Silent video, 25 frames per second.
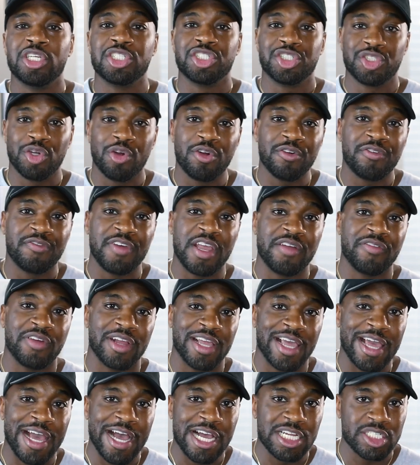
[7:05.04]
is your
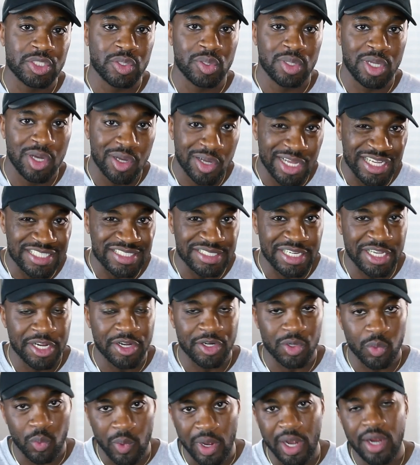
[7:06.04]
favorite casual low-cut sneaker
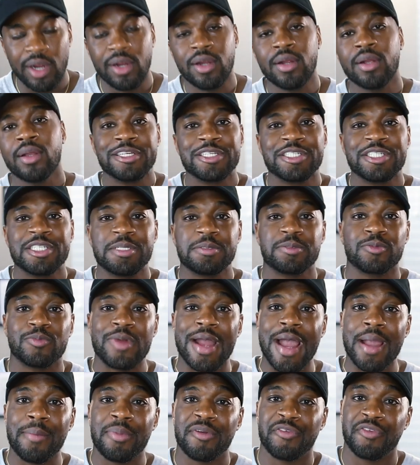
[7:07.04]
to wear.
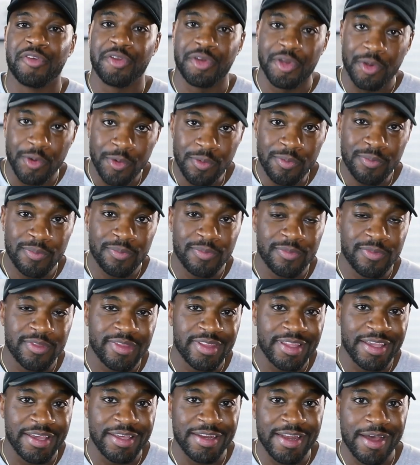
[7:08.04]
Subscribe if you're new,
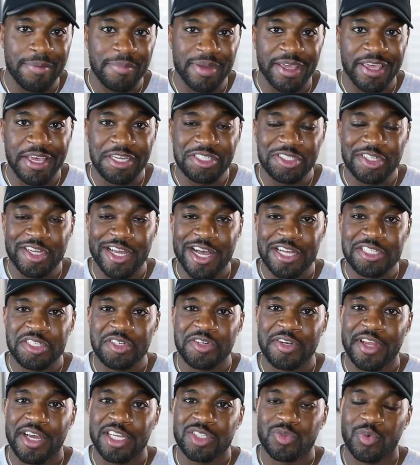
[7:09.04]
and I'm gonna catch you guys
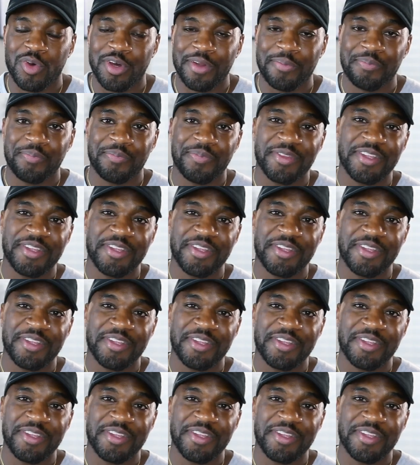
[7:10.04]
in the next one.